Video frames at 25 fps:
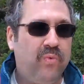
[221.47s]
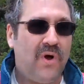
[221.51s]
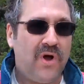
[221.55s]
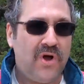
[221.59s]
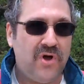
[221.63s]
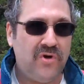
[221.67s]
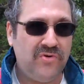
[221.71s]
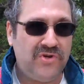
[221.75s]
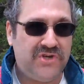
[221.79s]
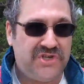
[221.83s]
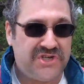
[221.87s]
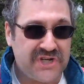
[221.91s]

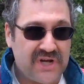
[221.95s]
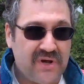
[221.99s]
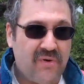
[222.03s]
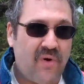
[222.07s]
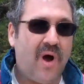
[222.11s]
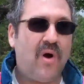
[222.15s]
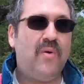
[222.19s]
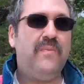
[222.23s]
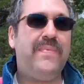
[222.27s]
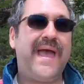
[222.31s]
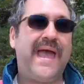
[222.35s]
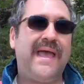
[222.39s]
who do
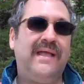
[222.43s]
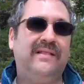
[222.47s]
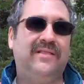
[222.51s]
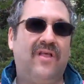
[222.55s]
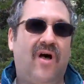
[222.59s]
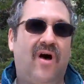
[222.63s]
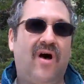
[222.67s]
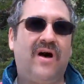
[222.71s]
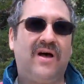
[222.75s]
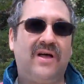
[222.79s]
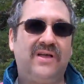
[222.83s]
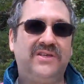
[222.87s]
obey
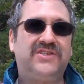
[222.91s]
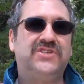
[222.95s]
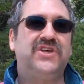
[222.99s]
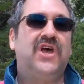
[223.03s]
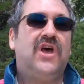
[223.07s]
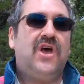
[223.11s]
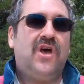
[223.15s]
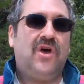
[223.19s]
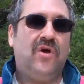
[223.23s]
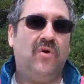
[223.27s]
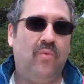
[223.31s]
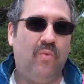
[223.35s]
laws,
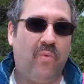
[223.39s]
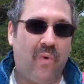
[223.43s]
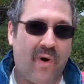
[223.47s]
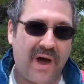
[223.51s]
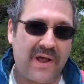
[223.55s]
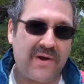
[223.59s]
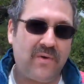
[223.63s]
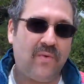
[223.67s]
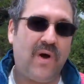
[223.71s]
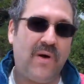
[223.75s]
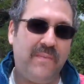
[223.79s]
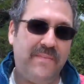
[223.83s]
who
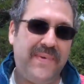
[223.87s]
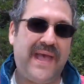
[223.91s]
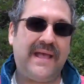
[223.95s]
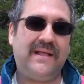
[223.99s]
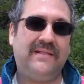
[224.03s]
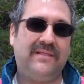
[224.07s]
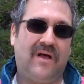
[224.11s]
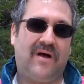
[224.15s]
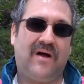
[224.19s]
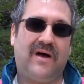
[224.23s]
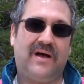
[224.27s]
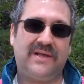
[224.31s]
want to
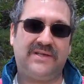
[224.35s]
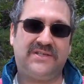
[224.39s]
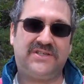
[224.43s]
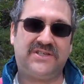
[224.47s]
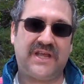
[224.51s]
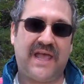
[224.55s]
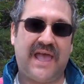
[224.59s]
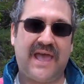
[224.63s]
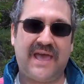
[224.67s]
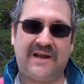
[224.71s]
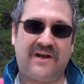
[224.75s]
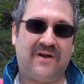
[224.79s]
obey
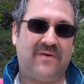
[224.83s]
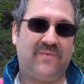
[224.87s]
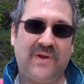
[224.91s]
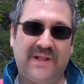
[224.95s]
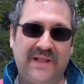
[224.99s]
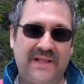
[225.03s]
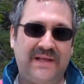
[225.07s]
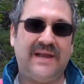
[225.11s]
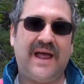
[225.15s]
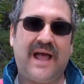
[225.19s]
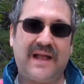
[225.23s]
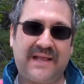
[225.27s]
laws, and are
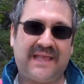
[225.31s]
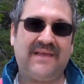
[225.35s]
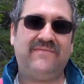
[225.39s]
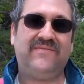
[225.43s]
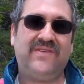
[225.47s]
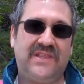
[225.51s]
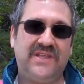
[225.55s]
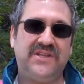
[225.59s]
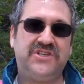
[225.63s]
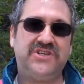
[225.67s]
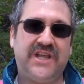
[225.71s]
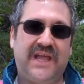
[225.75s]
really not
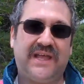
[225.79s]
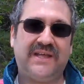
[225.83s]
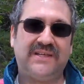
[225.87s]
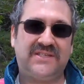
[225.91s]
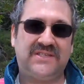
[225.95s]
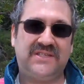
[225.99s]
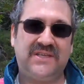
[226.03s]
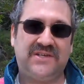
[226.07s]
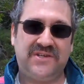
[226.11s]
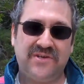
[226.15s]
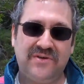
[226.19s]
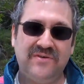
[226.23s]
given the
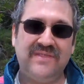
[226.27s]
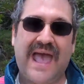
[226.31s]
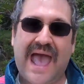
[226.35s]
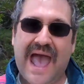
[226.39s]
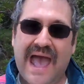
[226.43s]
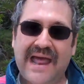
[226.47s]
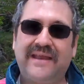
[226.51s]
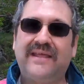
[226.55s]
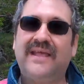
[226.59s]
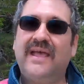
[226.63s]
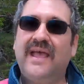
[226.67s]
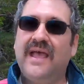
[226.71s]
chance to do
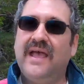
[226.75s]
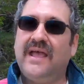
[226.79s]
that.